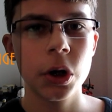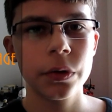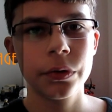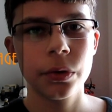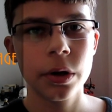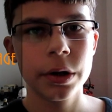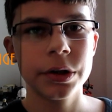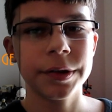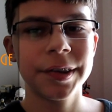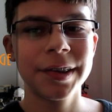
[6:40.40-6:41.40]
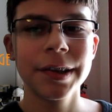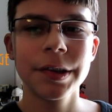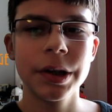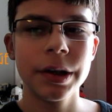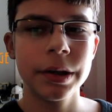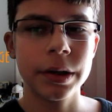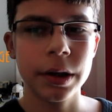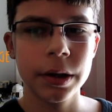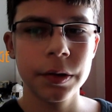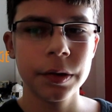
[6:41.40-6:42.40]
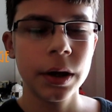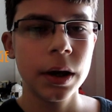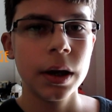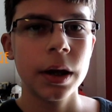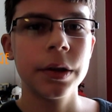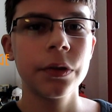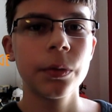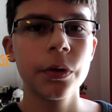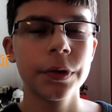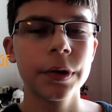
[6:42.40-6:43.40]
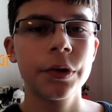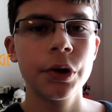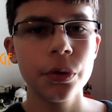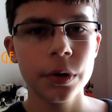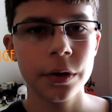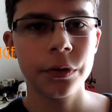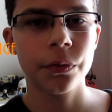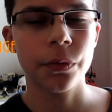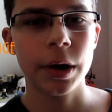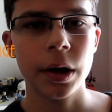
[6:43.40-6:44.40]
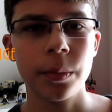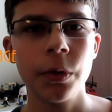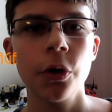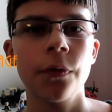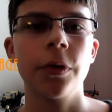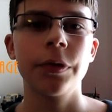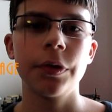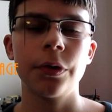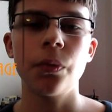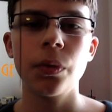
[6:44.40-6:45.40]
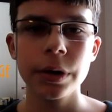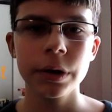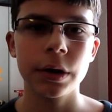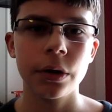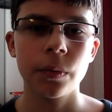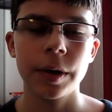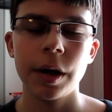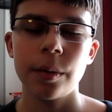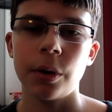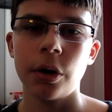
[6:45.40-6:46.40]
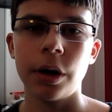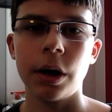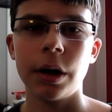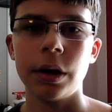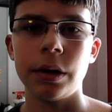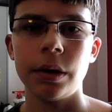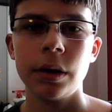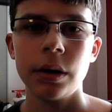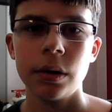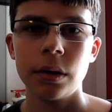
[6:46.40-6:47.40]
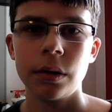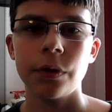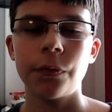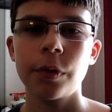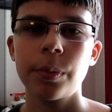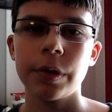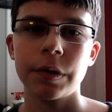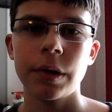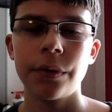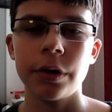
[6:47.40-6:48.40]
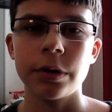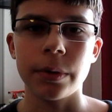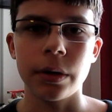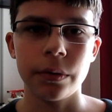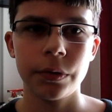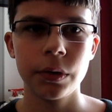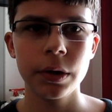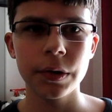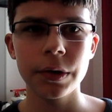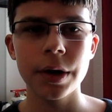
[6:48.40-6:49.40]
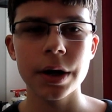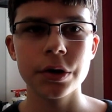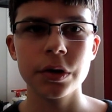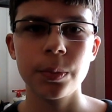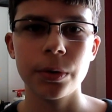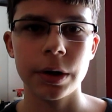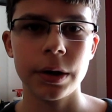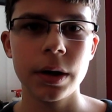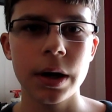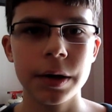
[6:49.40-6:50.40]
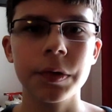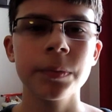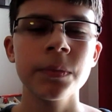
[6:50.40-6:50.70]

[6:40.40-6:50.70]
storage is 16 gigs, and this one also has 2 gigs of RAM versus the 1 gig of RAM on the 4.7 inch model. So this is actually pretty nice,